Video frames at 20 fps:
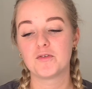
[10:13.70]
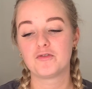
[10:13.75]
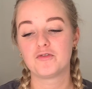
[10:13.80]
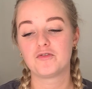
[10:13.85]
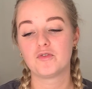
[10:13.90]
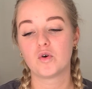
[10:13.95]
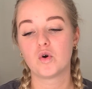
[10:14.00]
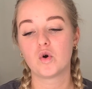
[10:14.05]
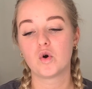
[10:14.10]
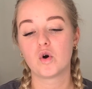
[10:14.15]

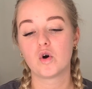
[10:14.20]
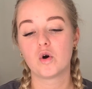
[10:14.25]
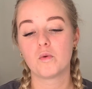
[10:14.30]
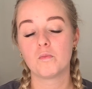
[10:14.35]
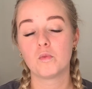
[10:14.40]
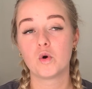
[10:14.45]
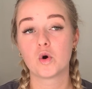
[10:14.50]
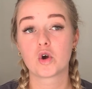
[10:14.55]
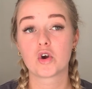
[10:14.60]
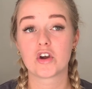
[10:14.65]
For
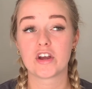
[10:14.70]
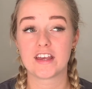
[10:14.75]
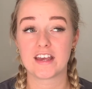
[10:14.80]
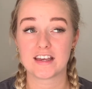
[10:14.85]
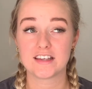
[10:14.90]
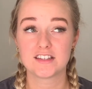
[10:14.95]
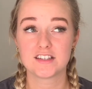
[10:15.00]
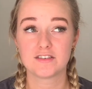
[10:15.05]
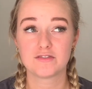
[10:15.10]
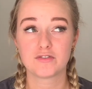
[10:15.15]
more
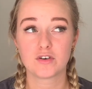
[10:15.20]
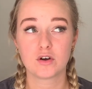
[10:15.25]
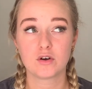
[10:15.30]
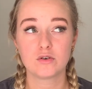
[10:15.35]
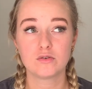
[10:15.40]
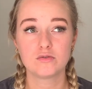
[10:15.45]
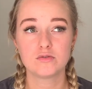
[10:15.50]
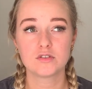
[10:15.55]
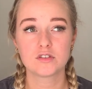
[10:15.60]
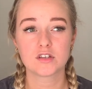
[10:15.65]
creative
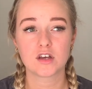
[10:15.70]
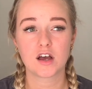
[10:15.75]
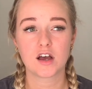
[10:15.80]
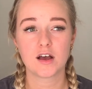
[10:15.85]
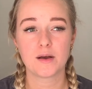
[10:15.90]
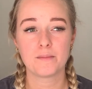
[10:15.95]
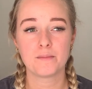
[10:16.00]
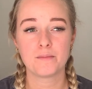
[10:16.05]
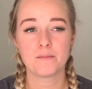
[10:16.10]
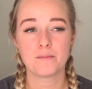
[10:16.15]
roles,
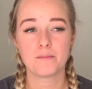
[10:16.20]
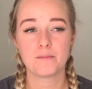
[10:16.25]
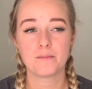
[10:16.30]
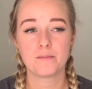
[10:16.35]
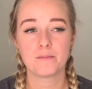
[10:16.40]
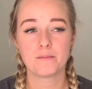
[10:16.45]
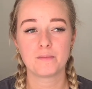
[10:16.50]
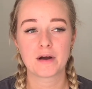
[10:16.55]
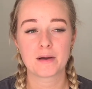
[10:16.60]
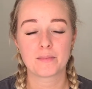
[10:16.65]

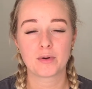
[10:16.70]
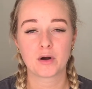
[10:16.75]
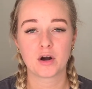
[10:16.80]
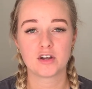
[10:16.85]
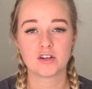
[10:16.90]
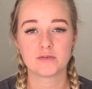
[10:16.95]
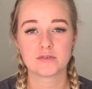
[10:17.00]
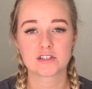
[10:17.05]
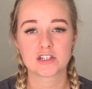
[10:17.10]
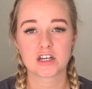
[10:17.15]
my
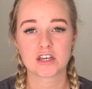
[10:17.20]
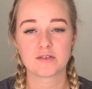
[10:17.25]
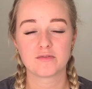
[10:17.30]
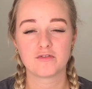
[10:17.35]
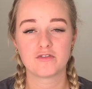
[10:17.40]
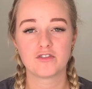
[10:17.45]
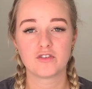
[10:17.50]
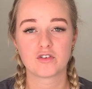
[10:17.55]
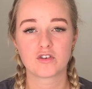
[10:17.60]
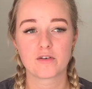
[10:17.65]
partner was looking
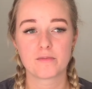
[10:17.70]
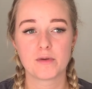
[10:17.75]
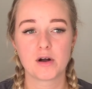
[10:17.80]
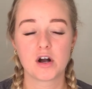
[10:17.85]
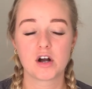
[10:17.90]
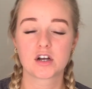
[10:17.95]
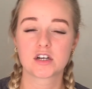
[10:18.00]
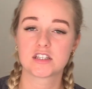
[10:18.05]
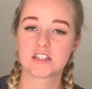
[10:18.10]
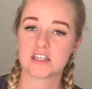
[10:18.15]
for a
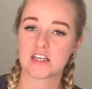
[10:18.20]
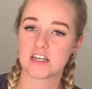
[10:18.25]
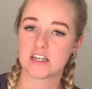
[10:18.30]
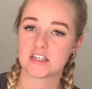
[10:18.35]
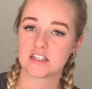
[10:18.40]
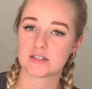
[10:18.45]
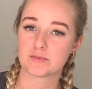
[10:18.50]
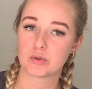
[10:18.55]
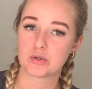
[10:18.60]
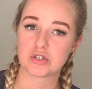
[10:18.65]
marketing
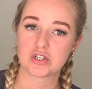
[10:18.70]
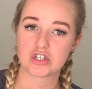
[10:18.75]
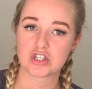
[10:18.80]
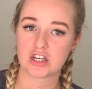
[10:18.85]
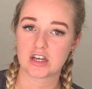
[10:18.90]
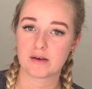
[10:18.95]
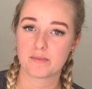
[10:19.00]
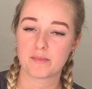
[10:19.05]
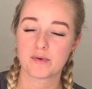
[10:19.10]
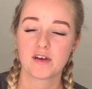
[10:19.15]

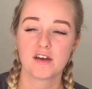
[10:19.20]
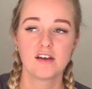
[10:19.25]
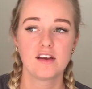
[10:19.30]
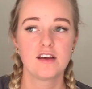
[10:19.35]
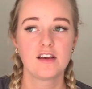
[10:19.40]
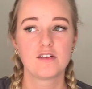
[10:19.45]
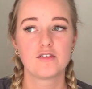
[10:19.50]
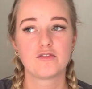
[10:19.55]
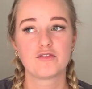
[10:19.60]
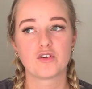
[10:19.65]
sponsorship
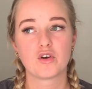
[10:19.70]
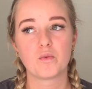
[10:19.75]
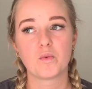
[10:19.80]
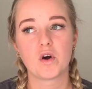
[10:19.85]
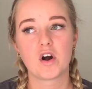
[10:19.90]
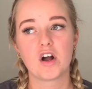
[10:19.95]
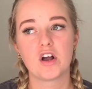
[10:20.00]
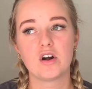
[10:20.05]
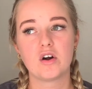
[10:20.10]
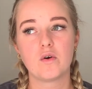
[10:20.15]
for a
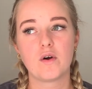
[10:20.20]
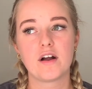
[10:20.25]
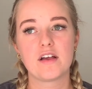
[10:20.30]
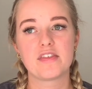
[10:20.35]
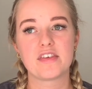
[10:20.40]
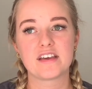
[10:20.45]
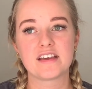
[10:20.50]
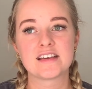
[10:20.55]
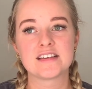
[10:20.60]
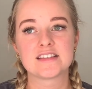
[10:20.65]
while. I
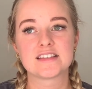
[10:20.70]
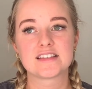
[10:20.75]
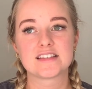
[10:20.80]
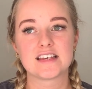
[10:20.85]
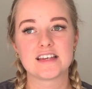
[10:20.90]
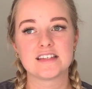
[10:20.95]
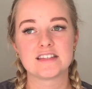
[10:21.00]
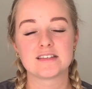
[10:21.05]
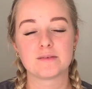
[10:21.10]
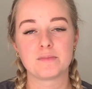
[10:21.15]
think
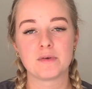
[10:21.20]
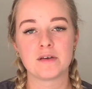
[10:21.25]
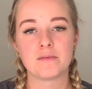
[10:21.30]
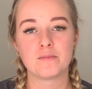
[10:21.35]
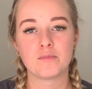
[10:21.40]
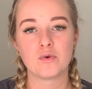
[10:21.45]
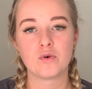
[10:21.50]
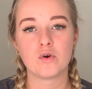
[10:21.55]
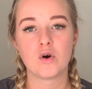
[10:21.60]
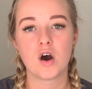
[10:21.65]
it's a bit
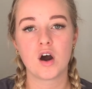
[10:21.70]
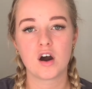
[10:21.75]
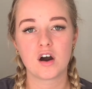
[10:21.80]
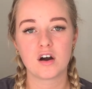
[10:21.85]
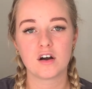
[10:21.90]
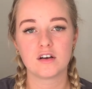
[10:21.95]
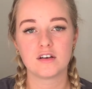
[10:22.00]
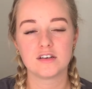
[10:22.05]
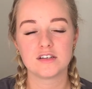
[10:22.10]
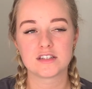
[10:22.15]
more
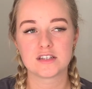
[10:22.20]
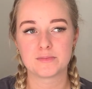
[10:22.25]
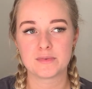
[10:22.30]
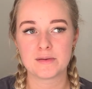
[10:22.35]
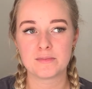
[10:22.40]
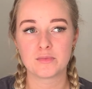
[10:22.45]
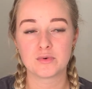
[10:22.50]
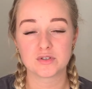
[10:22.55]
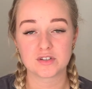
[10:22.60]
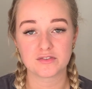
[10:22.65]

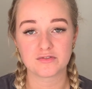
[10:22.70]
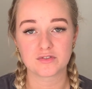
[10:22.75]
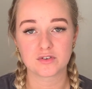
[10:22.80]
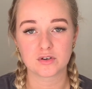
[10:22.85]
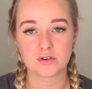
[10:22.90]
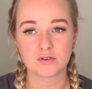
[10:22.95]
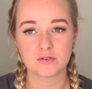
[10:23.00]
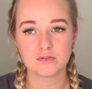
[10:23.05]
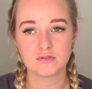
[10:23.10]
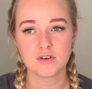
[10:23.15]

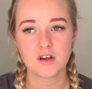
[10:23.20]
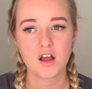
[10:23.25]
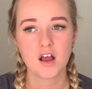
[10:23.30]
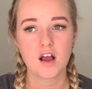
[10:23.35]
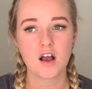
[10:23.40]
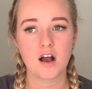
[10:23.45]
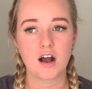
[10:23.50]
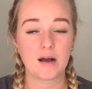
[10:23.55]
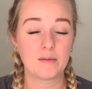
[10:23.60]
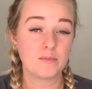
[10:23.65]
difficult.
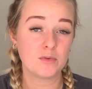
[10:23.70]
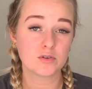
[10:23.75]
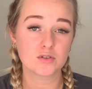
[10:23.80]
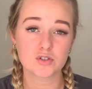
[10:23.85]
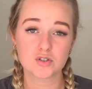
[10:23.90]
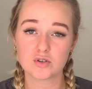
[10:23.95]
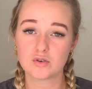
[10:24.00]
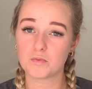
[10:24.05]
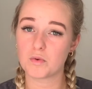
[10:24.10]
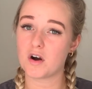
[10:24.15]
I'm not
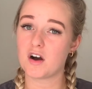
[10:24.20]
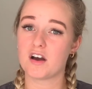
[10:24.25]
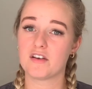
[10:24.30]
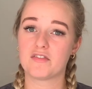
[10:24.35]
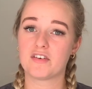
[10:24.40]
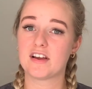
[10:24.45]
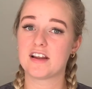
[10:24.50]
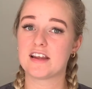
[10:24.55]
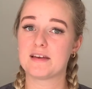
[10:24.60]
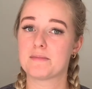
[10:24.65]
sure why,
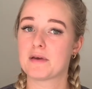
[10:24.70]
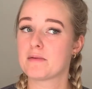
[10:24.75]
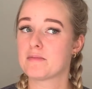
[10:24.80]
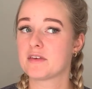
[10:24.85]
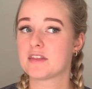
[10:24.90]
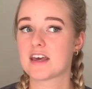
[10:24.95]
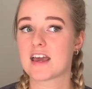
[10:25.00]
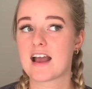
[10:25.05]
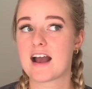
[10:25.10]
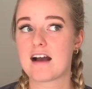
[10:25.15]
really. Maybe
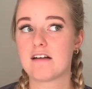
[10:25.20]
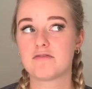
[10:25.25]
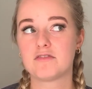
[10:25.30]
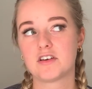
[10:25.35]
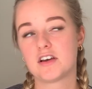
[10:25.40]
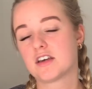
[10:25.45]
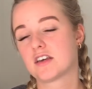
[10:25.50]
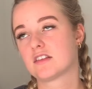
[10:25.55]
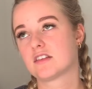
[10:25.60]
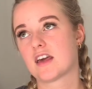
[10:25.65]
they have
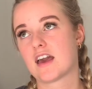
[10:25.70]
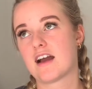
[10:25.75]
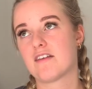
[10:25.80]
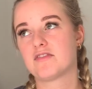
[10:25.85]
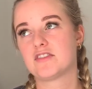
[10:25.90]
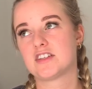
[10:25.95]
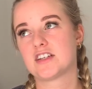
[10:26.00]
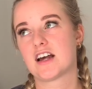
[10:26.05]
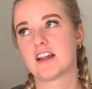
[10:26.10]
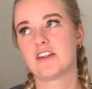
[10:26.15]
the
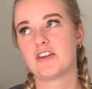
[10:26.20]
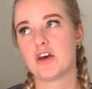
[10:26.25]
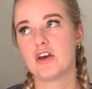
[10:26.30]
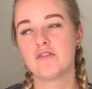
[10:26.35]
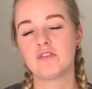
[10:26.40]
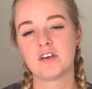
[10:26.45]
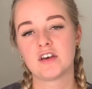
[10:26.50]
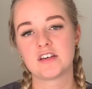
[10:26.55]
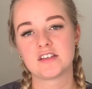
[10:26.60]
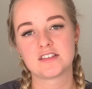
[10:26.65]
talent over
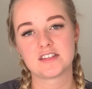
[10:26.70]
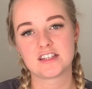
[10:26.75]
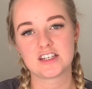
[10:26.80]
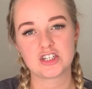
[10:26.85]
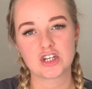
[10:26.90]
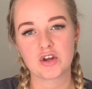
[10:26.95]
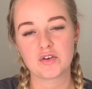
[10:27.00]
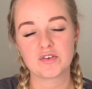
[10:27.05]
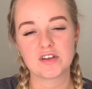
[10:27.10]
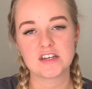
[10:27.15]
here, so they
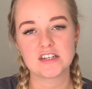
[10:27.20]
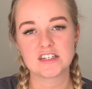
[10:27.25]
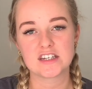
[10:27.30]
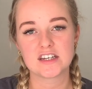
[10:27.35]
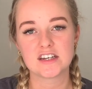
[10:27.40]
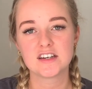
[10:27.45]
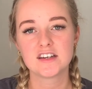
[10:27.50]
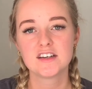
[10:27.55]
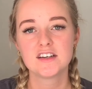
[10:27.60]
don't need it.